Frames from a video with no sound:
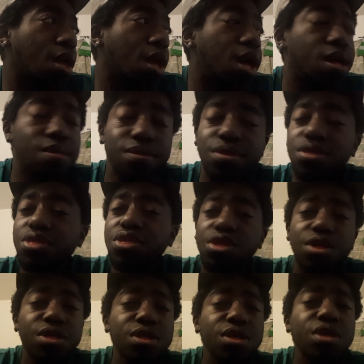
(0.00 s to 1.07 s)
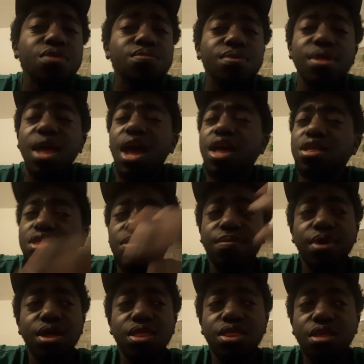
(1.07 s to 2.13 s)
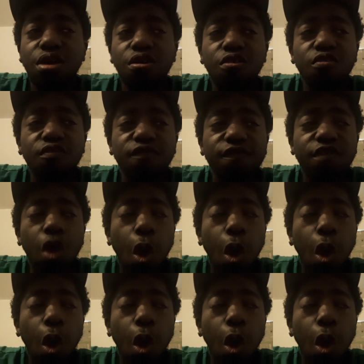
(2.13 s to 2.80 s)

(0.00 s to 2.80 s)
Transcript: I'm just chilling, relaxing myself.